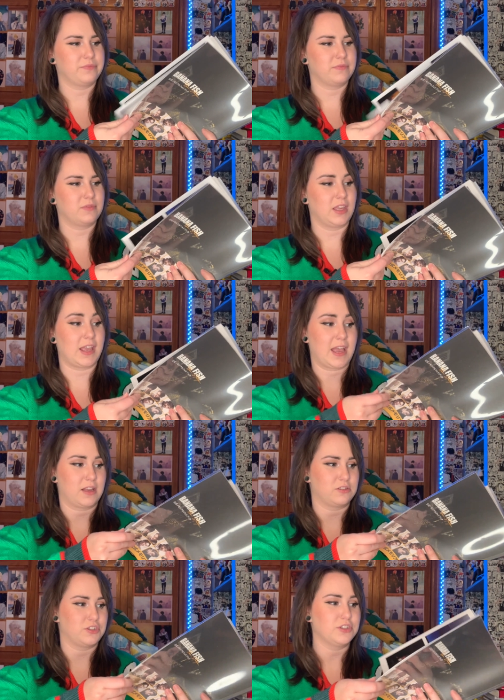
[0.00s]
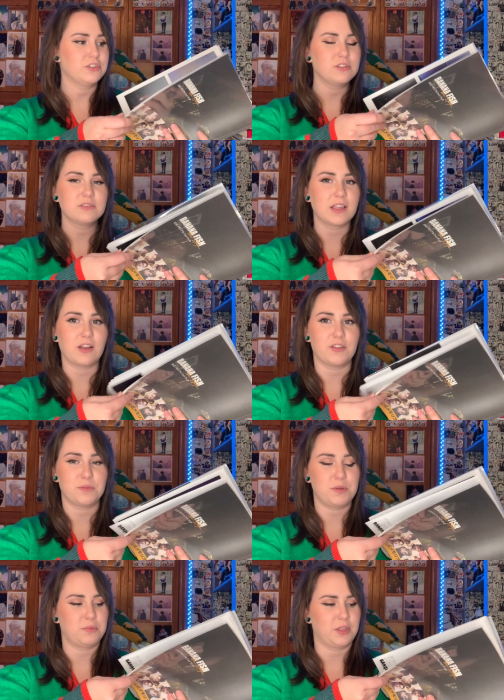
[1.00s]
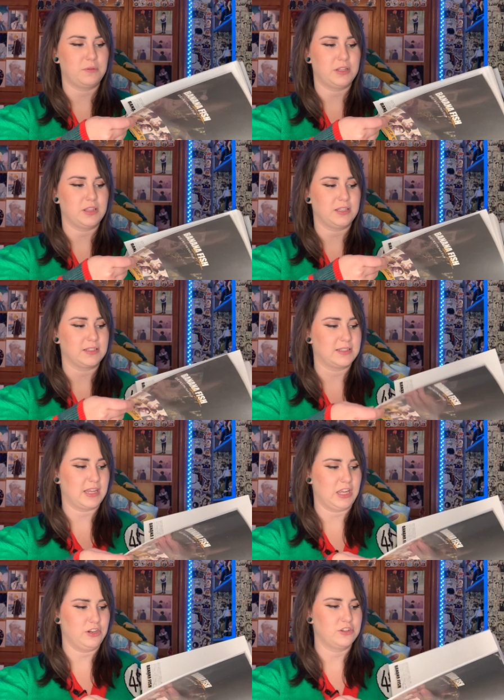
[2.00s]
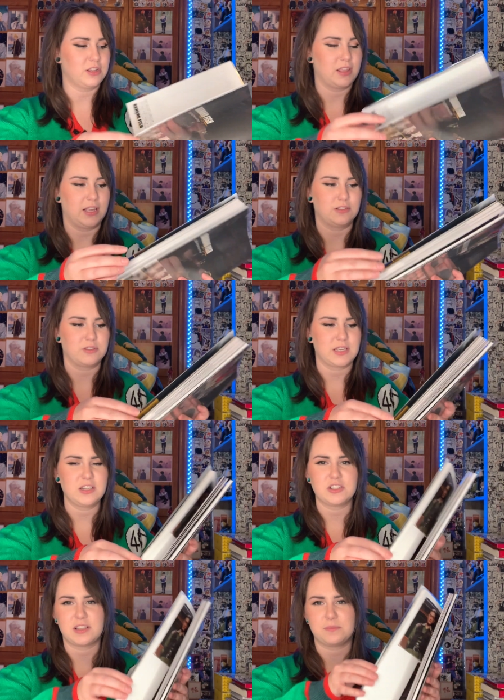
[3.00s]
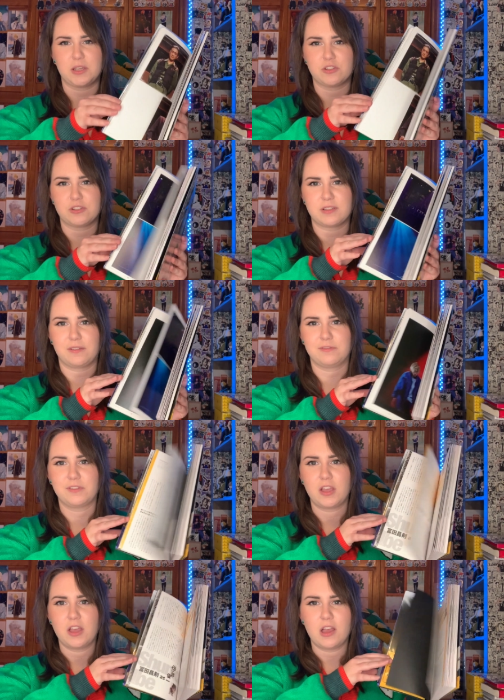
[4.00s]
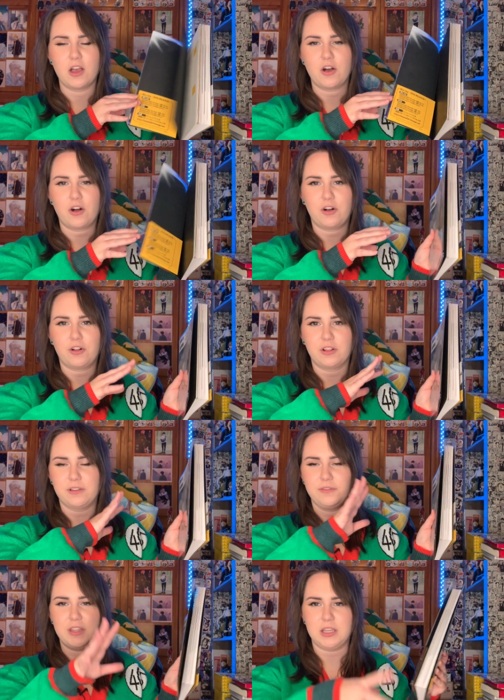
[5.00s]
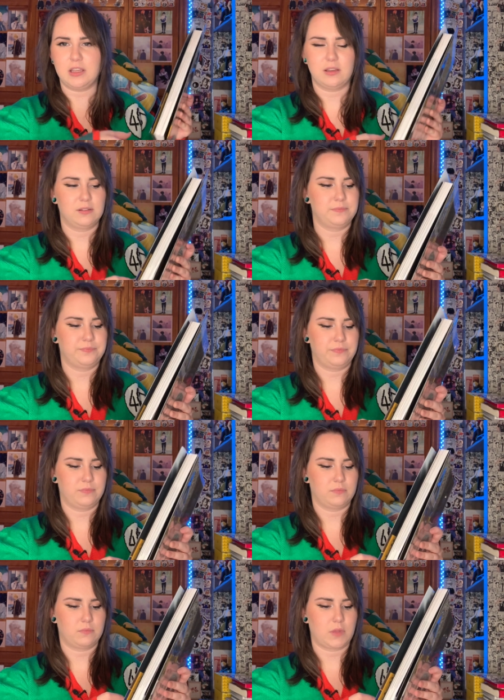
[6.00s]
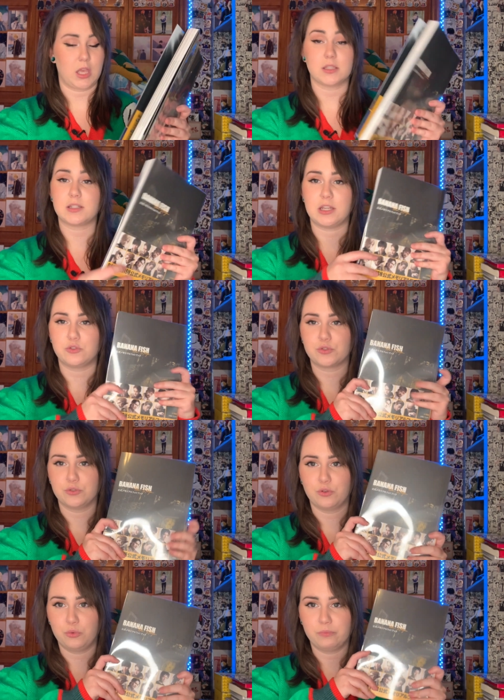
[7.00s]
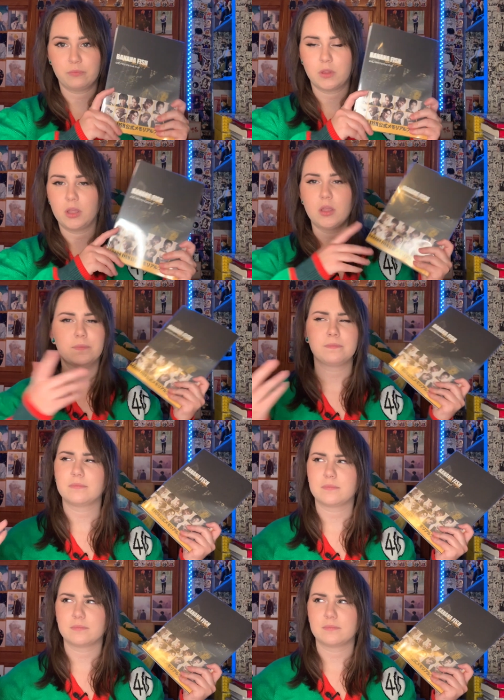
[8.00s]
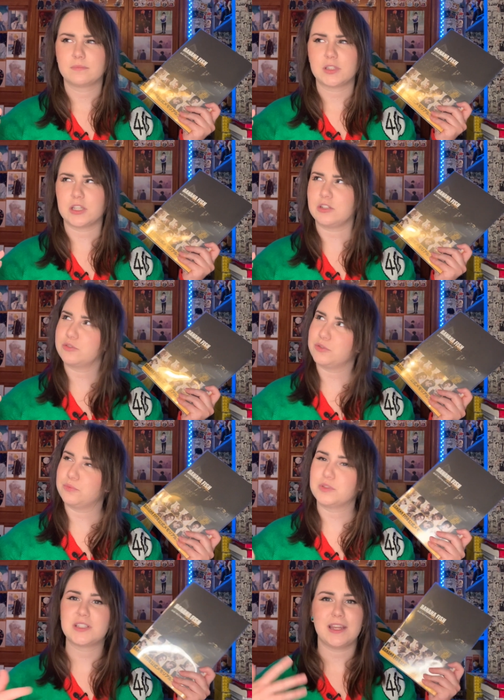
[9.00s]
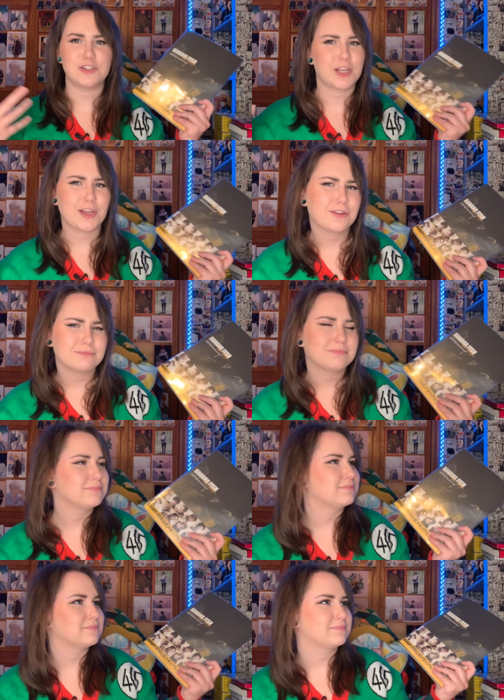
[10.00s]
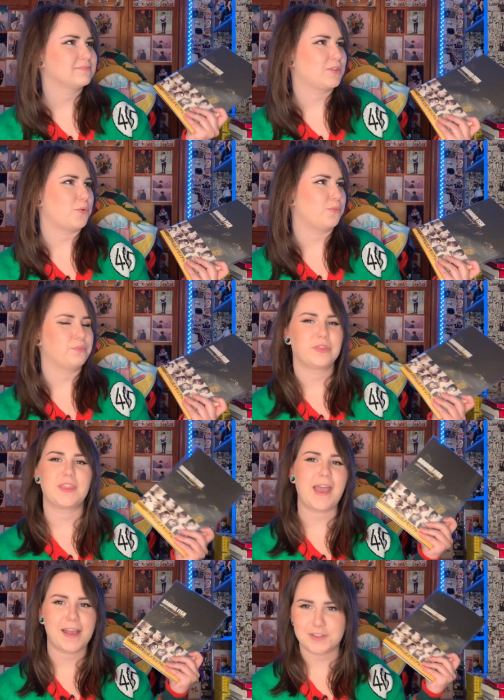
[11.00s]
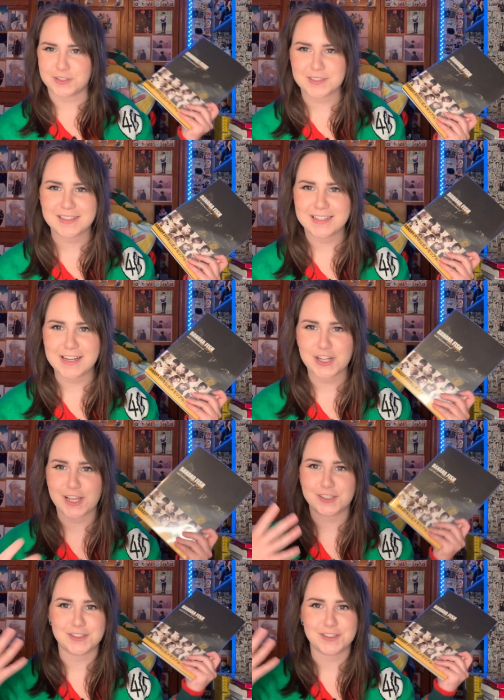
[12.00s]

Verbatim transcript: like actors, like all the people that did like the stage thing. So it's kind of just has pictures of all of the uh, stage crew, stage group, stage care, the actors, stage actors,